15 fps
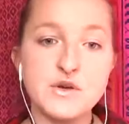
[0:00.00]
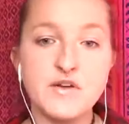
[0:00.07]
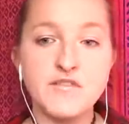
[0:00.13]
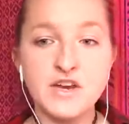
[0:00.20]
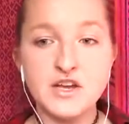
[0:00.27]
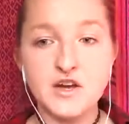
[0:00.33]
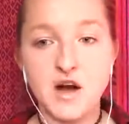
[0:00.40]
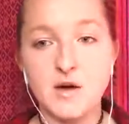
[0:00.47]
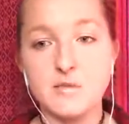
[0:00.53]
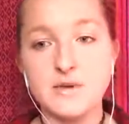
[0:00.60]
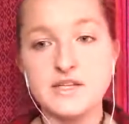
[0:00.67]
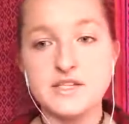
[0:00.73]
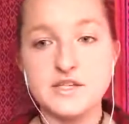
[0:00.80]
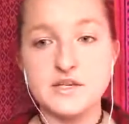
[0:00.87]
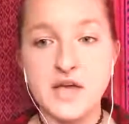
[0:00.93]
any
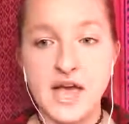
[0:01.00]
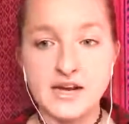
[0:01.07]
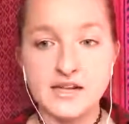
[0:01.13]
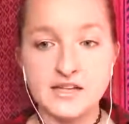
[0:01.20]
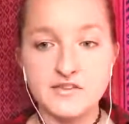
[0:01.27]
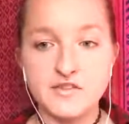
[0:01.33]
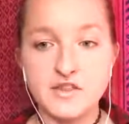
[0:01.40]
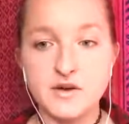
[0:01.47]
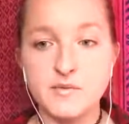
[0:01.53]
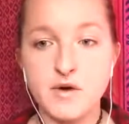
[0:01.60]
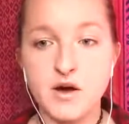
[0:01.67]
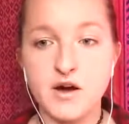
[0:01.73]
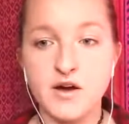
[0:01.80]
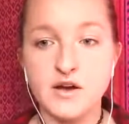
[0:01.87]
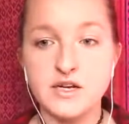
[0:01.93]
comments, you can leave them
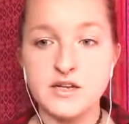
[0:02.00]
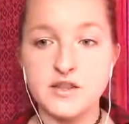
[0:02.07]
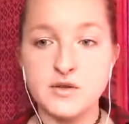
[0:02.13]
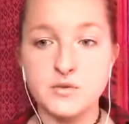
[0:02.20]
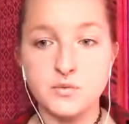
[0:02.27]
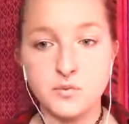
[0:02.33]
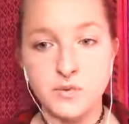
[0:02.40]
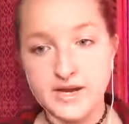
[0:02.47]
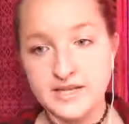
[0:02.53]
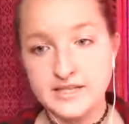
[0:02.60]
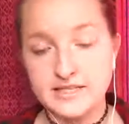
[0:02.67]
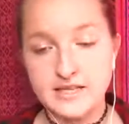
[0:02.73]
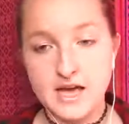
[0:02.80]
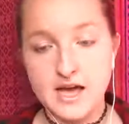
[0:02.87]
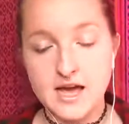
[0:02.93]
on the right
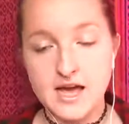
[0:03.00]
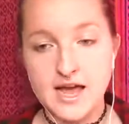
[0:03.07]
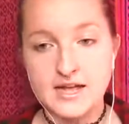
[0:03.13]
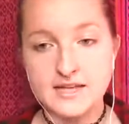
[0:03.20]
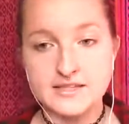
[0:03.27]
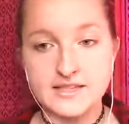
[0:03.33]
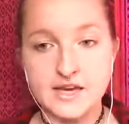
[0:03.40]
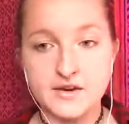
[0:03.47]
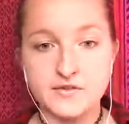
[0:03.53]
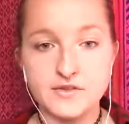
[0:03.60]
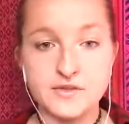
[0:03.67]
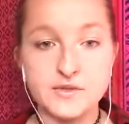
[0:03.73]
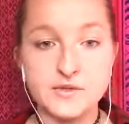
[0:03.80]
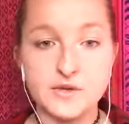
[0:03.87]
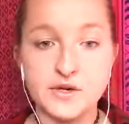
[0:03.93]
hand side of the
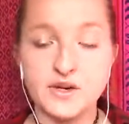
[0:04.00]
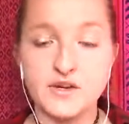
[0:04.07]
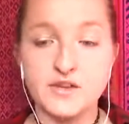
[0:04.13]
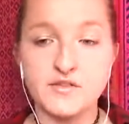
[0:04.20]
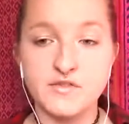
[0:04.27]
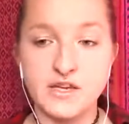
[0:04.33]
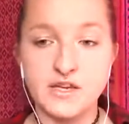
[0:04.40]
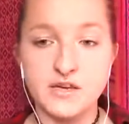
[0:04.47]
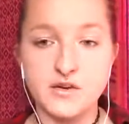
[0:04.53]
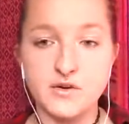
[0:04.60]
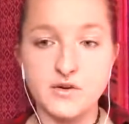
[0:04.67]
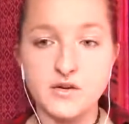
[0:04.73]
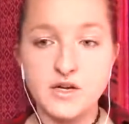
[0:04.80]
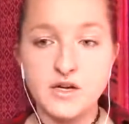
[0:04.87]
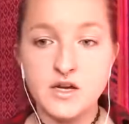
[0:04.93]
screen on the
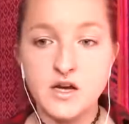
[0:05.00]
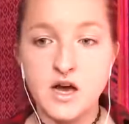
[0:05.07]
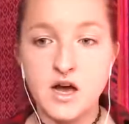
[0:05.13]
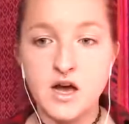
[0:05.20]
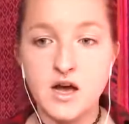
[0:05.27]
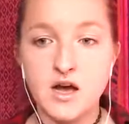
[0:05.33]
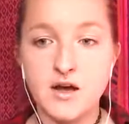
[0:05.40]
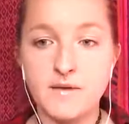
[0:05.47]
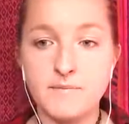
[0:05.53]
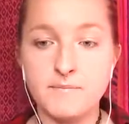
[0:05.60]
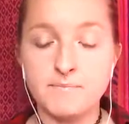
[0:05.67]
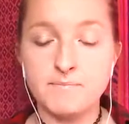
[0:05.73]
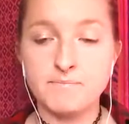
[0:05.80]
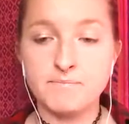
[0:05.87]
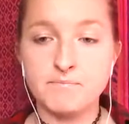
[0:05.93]
video.
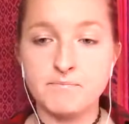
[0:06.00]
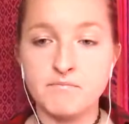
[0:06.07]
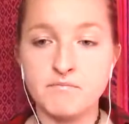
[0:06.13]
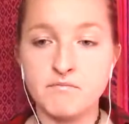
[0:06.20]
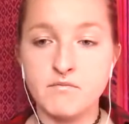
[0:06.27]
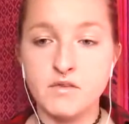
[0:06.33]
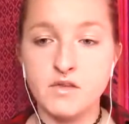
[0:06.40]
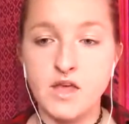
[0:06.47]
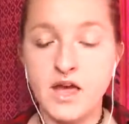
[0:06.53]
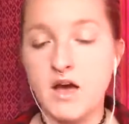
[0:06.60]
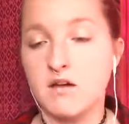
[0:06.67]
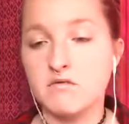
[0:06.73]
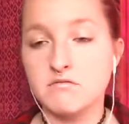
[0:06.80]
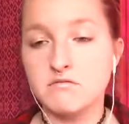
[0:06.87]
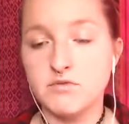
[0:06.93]
Yeah,
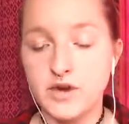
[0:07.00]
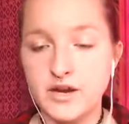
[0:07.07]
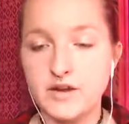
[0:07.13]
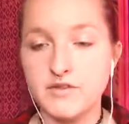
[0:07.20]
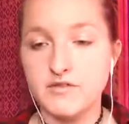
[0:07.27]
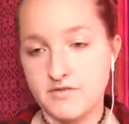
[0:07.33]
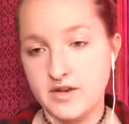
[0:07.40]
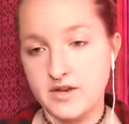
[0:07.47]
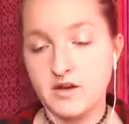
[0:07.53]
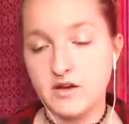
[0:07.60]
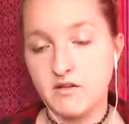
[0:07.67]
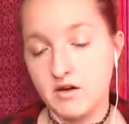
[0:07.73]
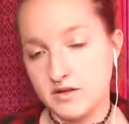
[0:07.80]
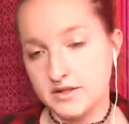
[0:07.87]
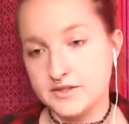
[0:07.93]
right of the video
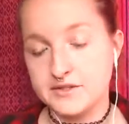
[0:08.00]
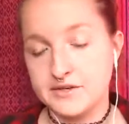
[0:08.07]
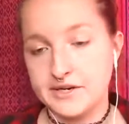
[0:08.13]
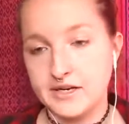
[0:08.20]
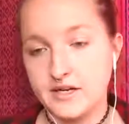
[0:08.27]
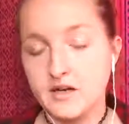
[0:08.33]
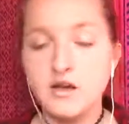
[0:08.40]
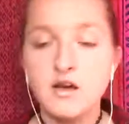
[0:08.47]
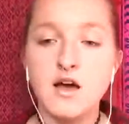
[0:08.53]
on the screen.